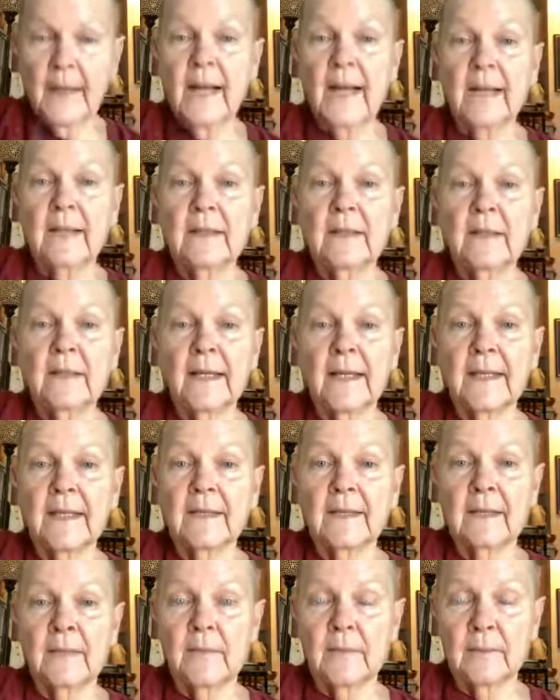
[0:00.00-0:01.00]
mind and I
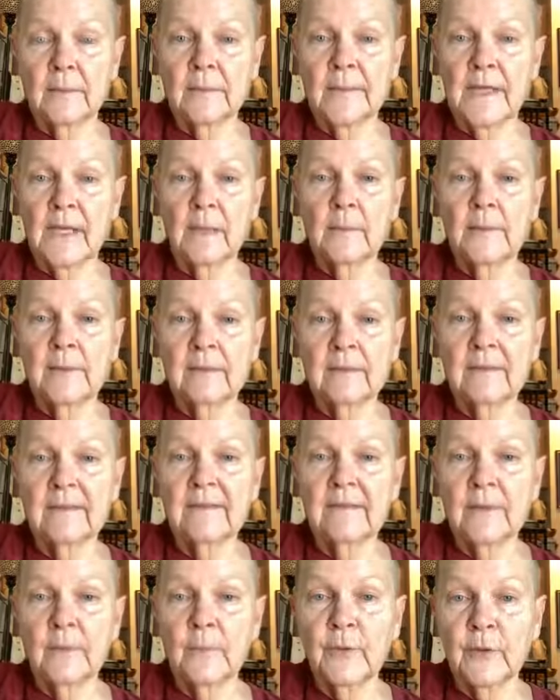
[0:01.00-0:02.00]
can be able to
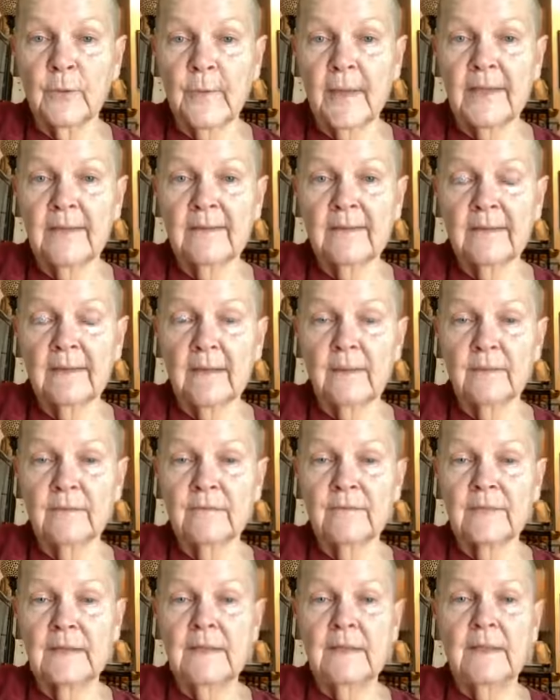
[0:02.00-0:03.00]
sit with myself.
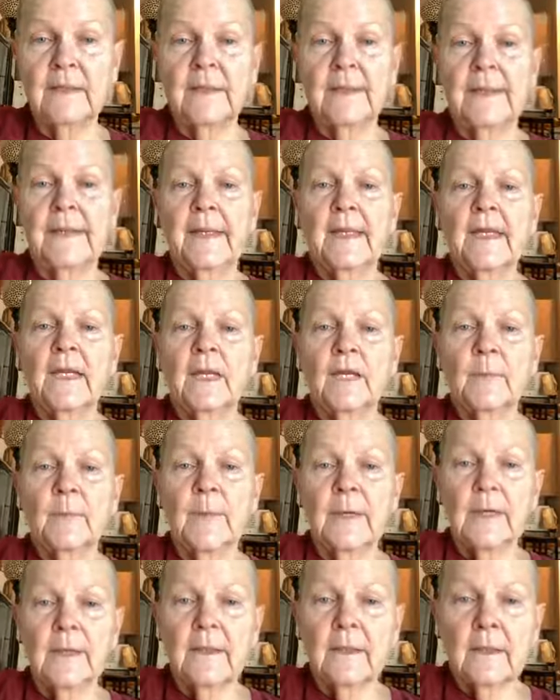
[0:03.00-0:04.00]

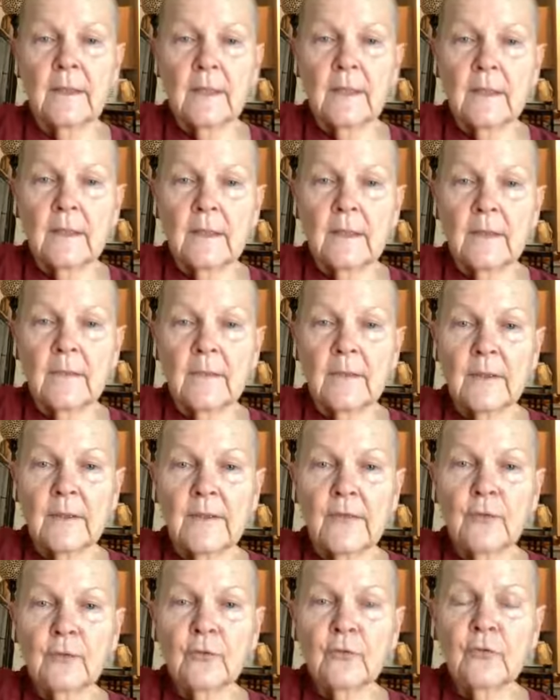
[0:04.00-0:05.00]
But
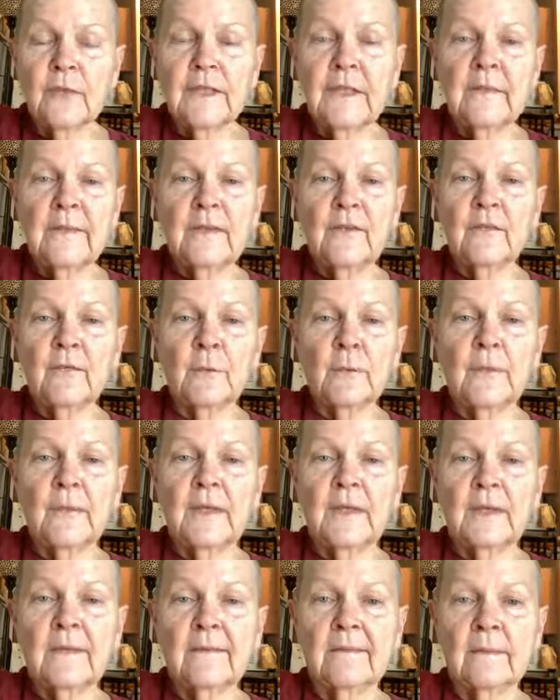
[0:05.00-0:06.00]
usually these are
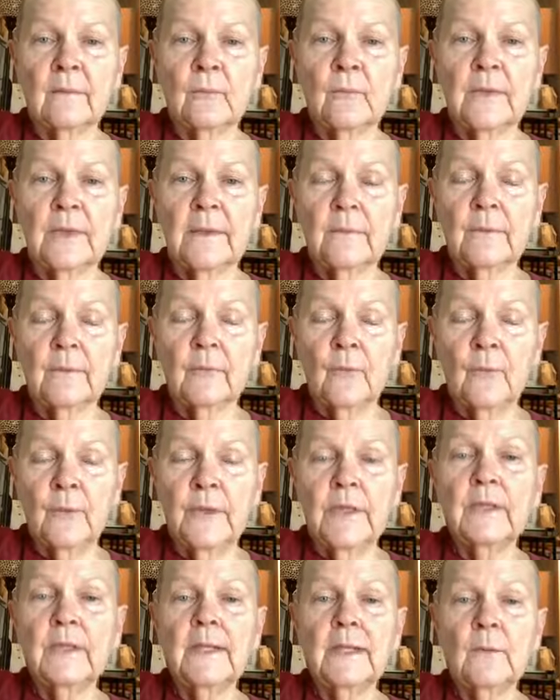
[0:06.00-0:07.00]
things that we
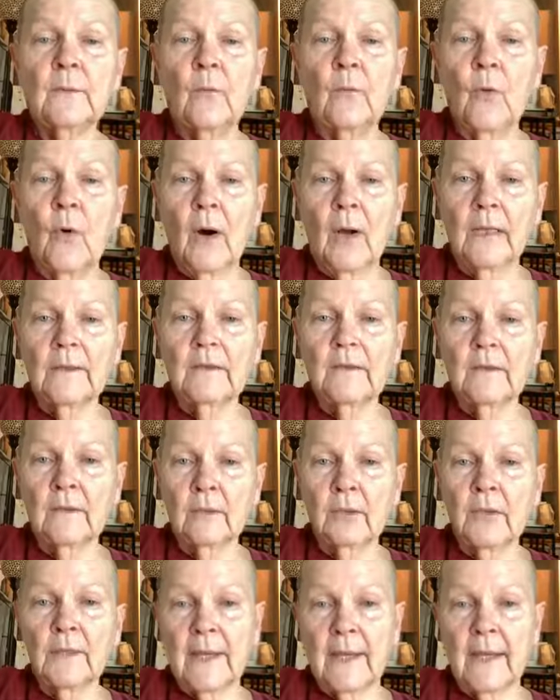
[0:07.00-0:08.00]
really want to
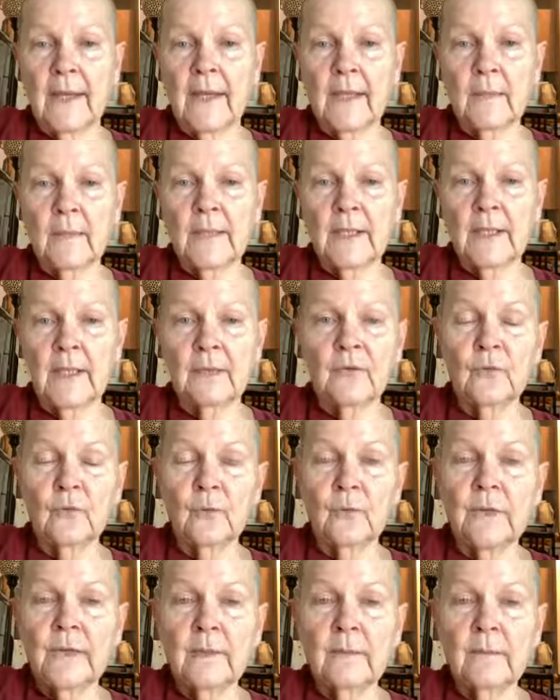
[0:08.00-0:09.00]
look at because